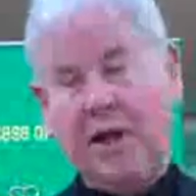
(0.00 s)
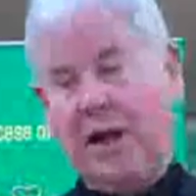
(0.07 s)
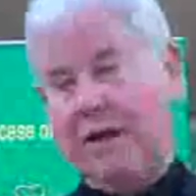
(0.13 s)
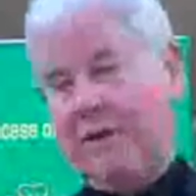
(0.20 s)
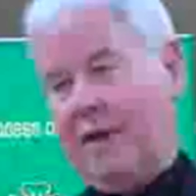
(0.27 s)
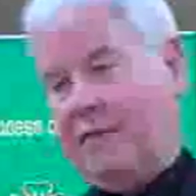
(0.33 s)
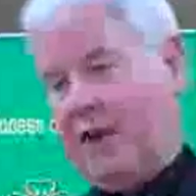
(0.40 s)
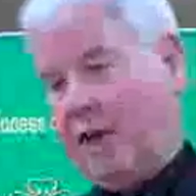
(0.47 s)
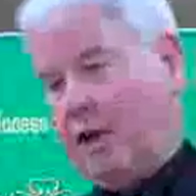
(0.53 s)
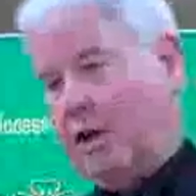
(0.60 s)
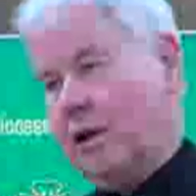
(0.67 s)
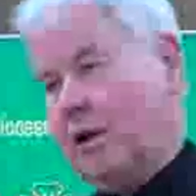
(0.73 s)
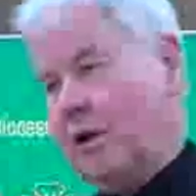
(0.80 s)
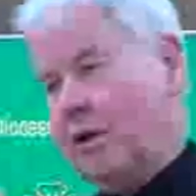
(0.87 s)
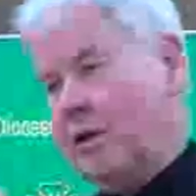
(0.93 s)
And then the
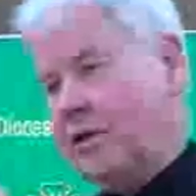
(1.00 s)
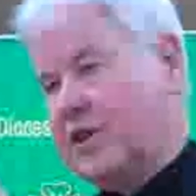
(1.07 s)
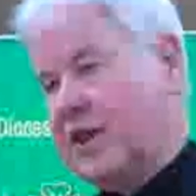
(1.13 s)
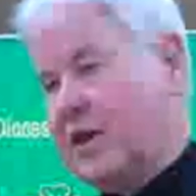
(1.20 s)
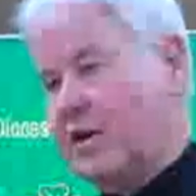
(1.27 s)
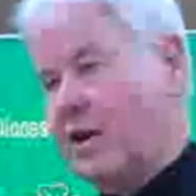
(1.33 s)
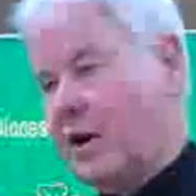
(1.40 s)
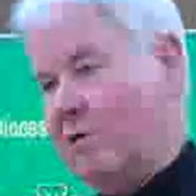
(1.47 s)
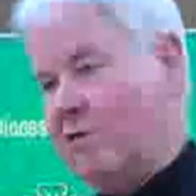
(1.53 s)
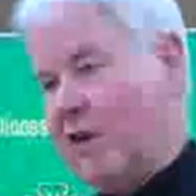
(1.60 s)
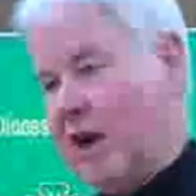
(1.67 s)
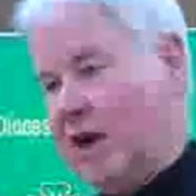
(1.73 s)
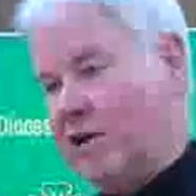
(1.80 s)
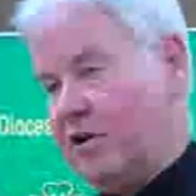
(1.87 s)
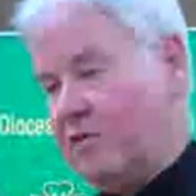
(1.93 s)
second half of the
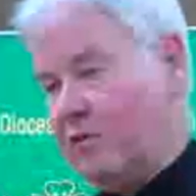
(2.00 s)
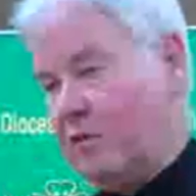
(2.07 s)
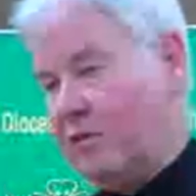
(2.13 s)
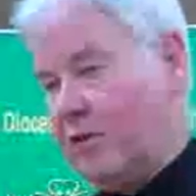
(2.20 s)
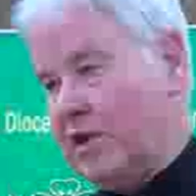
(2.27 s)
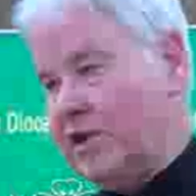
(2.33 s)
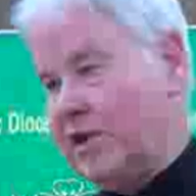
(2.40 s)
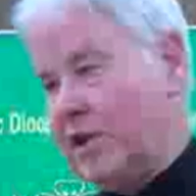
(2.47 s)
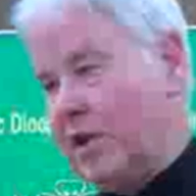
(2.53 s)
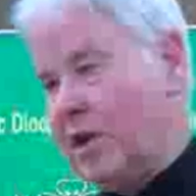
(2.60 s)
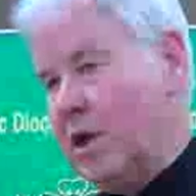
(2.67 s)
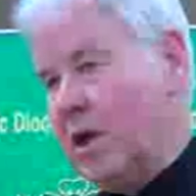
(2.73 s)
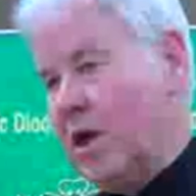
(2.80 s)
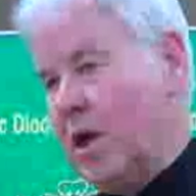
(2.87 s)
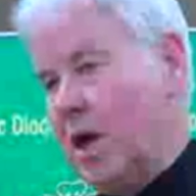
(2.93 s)
idea of university
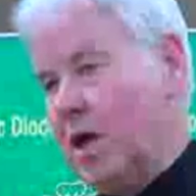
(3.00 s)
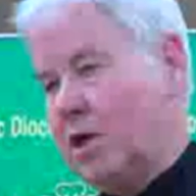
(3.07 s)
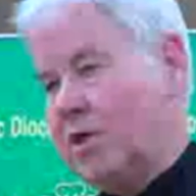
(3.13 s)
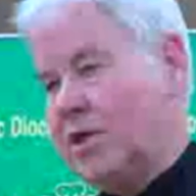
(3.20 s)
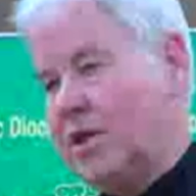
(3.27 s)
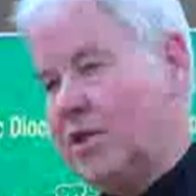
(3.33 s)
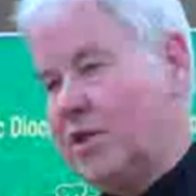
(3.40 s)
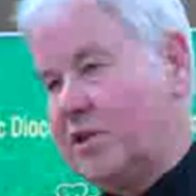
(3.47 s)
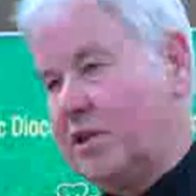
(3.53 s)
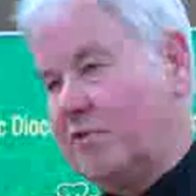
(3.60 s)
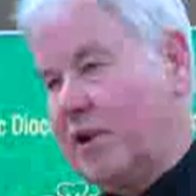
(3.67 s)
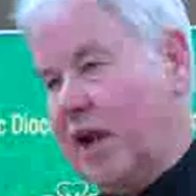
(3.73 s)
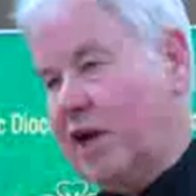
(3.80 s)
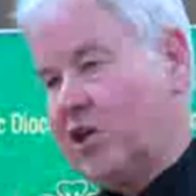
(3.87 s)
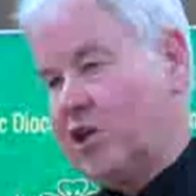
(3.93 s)
consists of
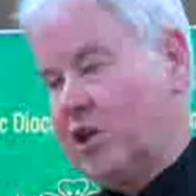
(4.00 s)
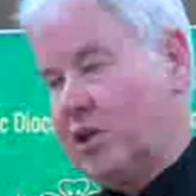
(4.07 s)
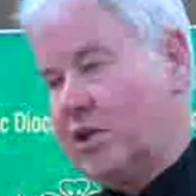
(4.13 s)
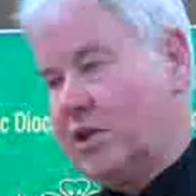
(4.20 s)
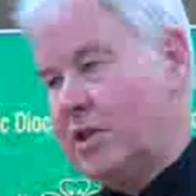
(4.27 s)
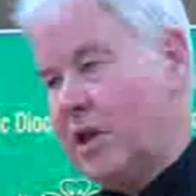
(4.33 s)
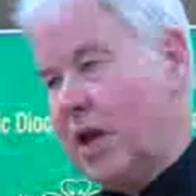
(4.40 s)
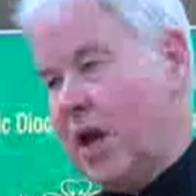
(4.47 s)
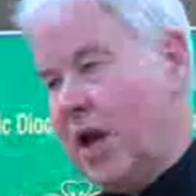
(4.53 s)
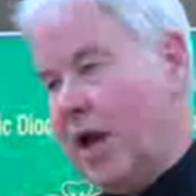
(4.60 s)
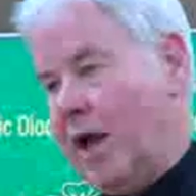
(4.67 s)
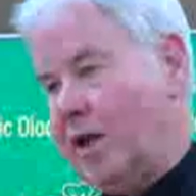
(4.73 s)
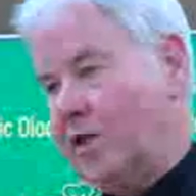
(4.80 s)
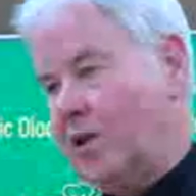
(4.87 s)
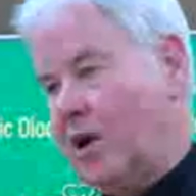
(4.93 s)
lectures
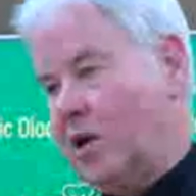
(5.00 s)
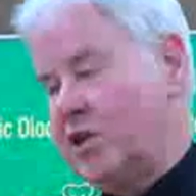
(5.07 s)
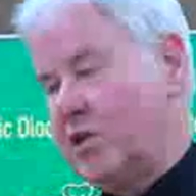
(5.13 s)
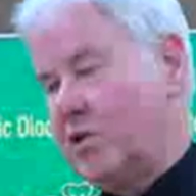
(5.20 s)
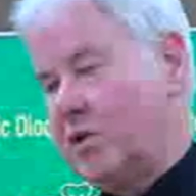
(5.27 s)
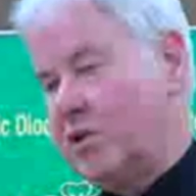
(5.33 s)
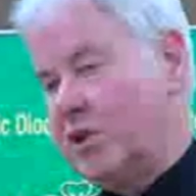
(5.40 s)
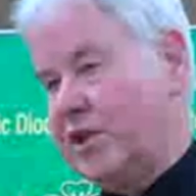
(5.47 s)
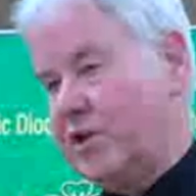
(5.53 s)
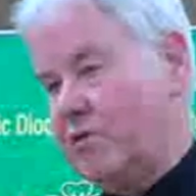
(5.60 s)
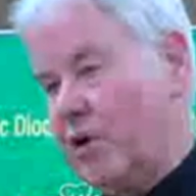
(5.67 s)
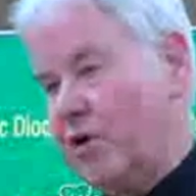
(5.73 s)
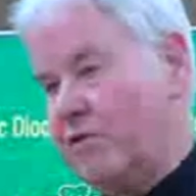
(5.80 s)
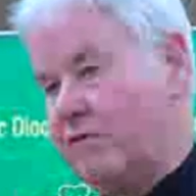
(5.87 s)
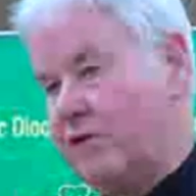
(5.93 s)
and articles that he
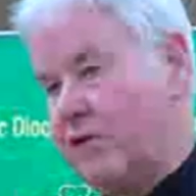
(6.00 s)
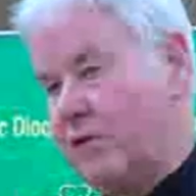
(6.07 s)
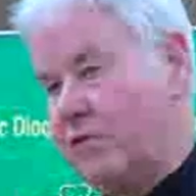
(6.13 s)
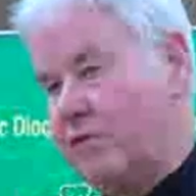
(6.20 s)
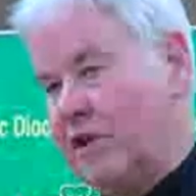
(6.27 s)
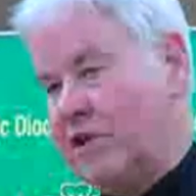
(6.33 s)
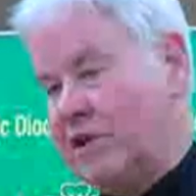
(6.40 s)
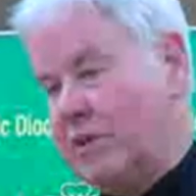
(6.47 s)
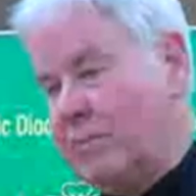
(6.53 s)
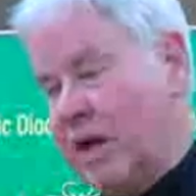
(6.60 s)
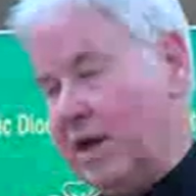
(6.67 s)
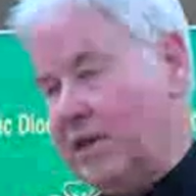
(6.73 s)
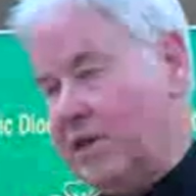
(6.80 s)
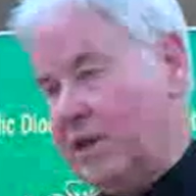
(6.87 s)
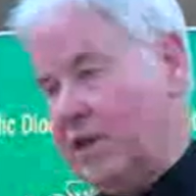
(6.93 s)
wrote for the university
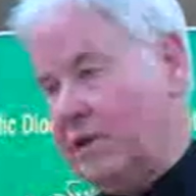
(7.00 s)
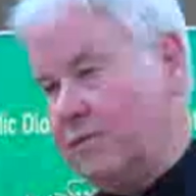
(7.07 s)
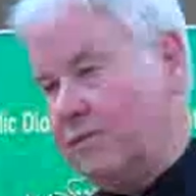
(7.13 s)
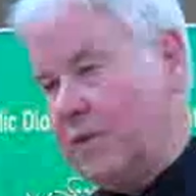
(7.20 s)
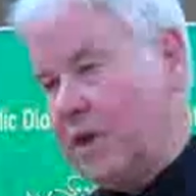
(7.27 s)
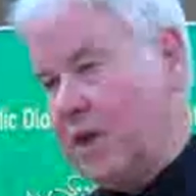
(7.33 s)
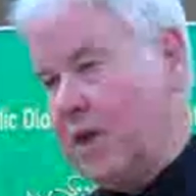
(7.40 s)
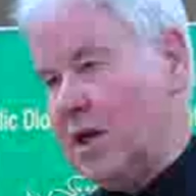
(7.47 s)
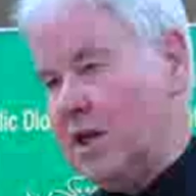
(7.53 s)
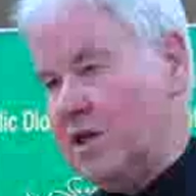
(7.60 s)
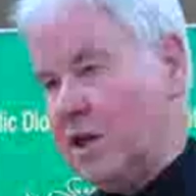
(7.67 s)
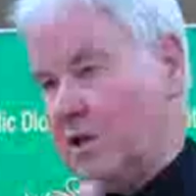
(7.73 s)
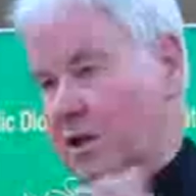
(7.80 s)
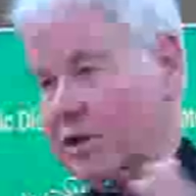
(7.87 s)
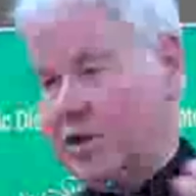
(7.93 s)
magazine.
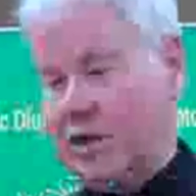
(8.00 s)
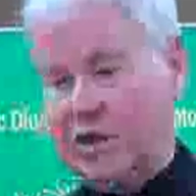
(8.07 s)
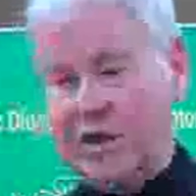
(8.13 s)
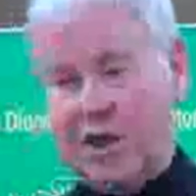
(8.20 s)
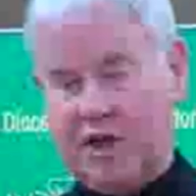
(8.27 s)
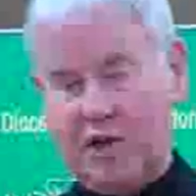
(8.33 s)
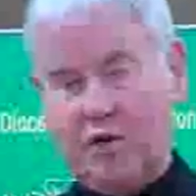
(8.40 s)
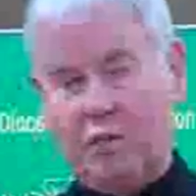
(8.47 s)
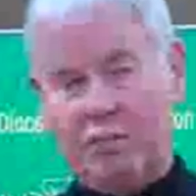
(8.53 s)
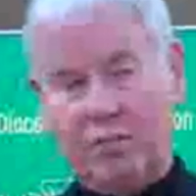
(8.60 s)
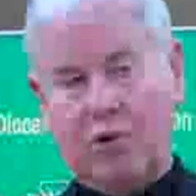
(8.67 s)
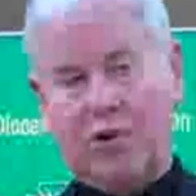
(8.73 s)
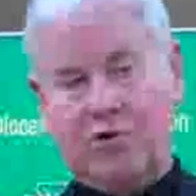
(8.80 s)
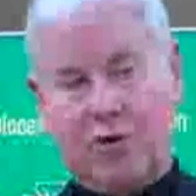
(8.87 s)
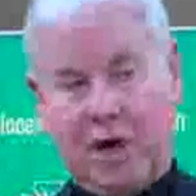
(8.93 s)
So there are 2
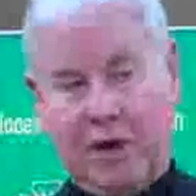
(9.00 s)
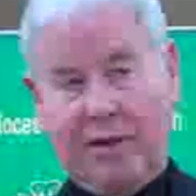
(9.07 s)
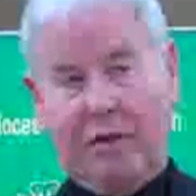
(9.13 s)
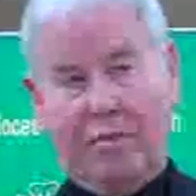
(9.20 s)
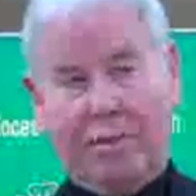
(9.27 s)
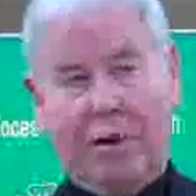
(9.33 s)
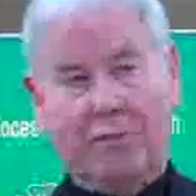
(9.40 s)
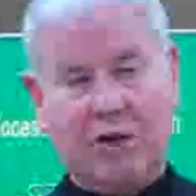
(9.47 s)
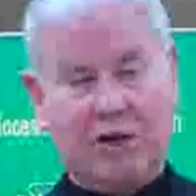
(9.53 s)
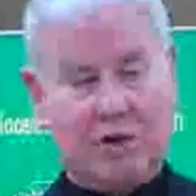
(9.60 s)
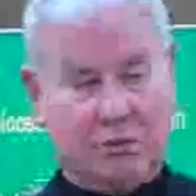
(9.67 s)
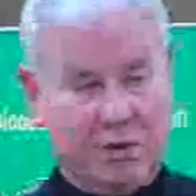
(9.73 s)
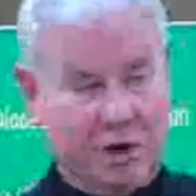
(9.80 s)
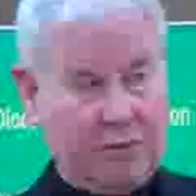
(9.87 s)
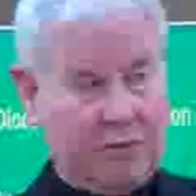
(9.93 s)
books really, and they were published to
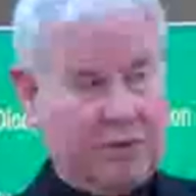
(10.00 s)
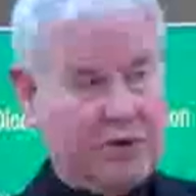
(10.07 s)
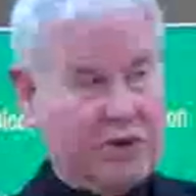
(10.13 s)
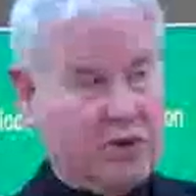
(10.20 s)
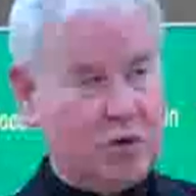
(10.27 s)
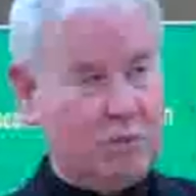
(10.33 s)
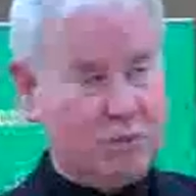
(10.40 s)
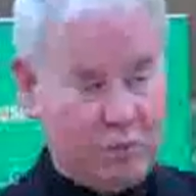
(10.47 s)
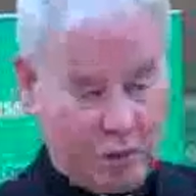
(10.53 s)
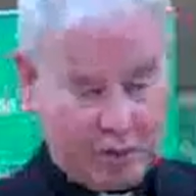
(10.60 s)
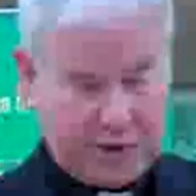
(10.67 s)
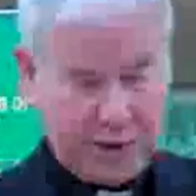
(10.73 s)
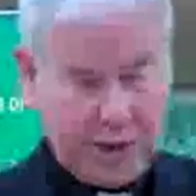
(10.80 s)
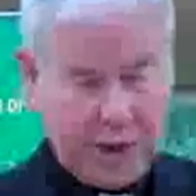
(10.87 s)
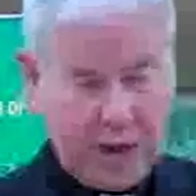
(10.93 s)
begin with as 2
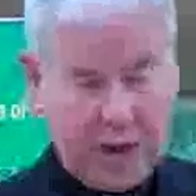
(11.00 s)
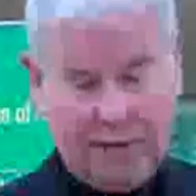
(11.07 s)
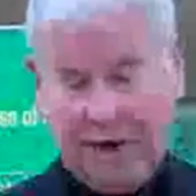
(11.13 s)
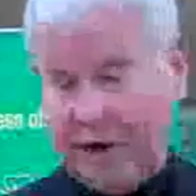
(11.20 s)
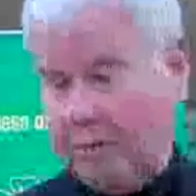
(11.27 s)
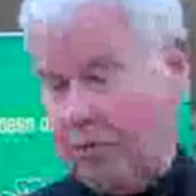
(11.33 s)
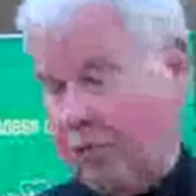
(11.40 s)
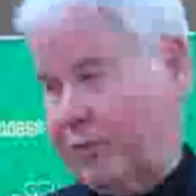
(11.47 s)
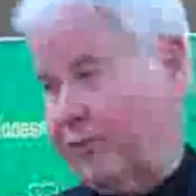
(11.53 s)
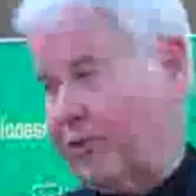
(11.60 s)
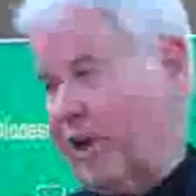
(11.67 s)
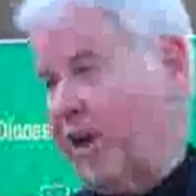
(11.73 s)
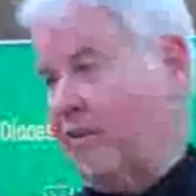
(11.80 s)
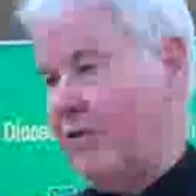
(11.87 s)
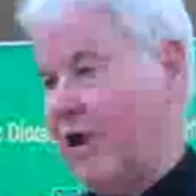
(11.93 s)
books, and then he brought them
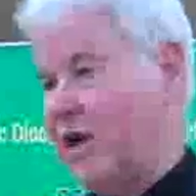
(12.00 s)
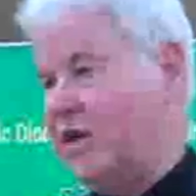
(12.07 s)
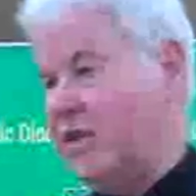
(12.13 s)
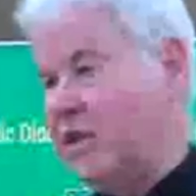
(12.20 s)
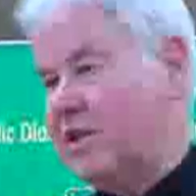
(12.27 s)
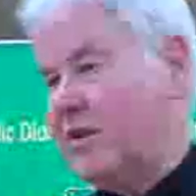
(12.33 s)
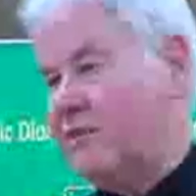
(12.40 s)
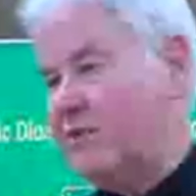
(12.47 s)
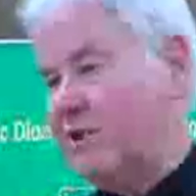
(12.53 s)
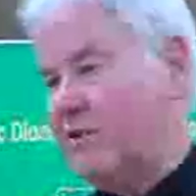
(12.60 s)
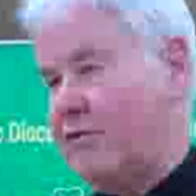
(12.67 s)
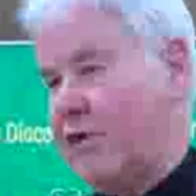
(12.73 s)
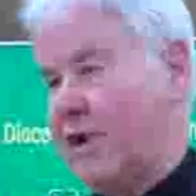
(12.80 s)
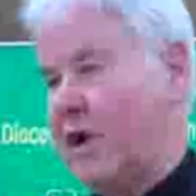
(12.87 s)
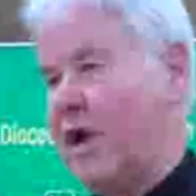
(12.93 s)
together in
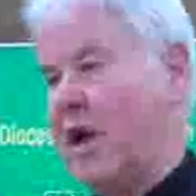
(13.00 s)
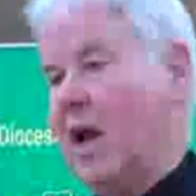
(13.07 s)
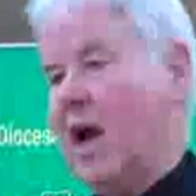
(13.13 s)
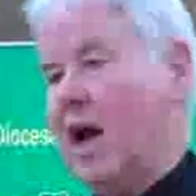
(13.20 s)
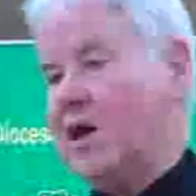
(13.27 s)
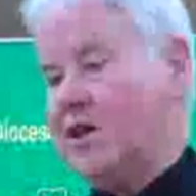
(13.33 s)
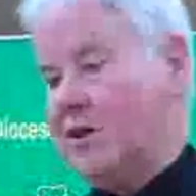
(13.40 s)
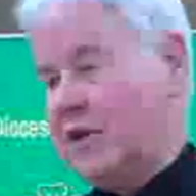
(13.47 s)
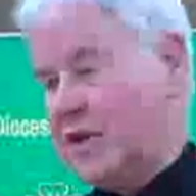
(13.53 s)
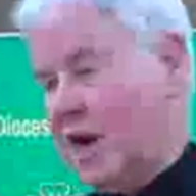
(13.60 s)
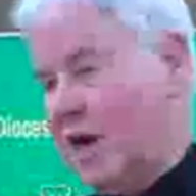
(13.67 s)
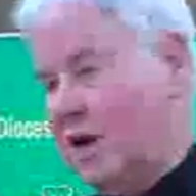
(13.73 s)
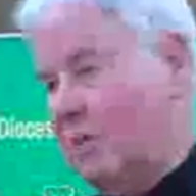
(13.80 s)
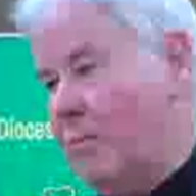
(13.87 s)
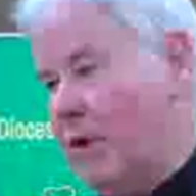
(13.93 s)
1873 under the
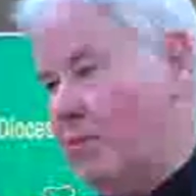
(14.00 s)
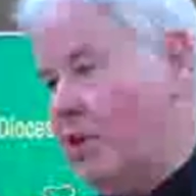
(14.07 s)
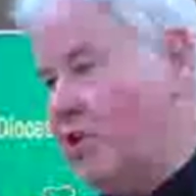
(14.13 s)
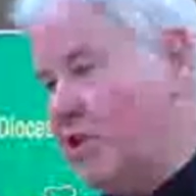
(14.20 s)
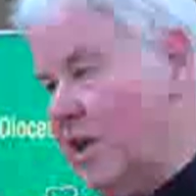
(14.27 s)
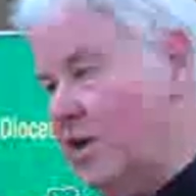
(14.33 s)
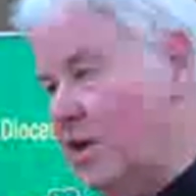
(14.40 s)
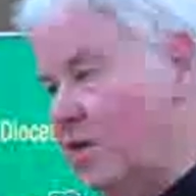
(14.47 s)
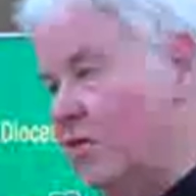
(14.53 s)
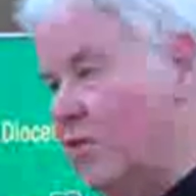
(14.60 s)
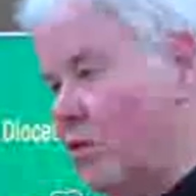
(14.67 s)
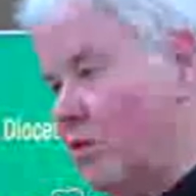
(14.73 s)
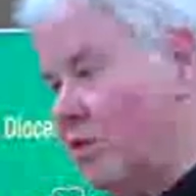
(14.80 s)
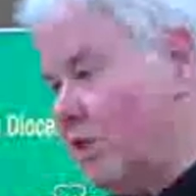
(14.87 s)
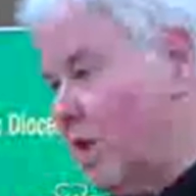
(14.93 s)
title by which they're known, of
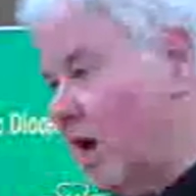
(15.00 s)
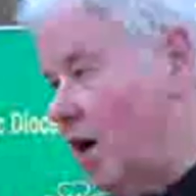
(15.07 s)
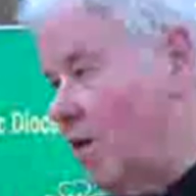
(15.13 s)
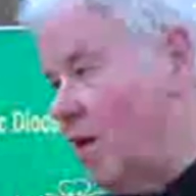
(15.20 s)
course, now